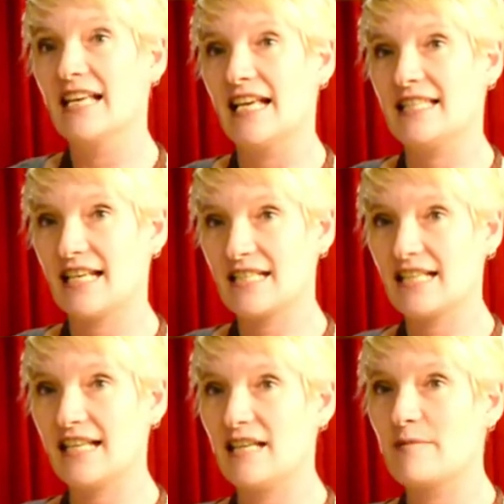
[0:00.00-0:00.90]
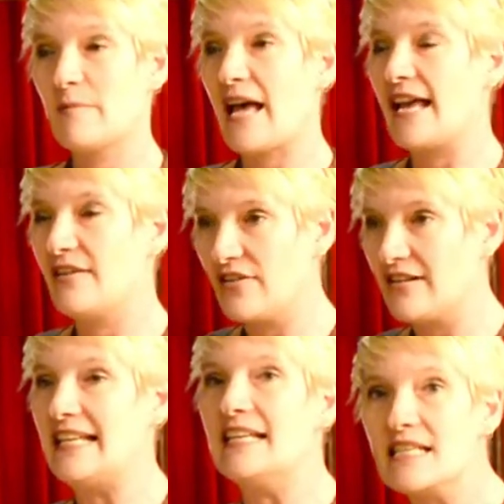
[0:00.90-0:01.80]
it's actually had a
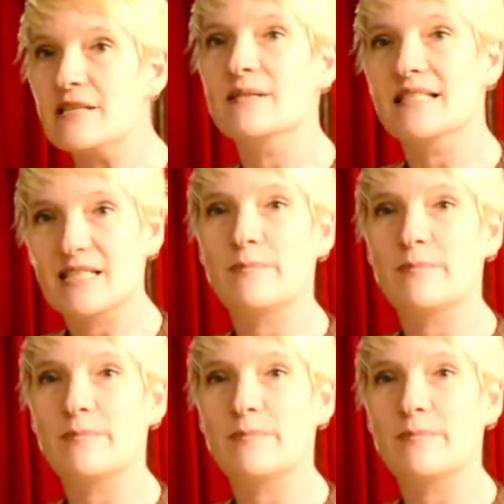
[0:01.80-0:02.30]
very intimate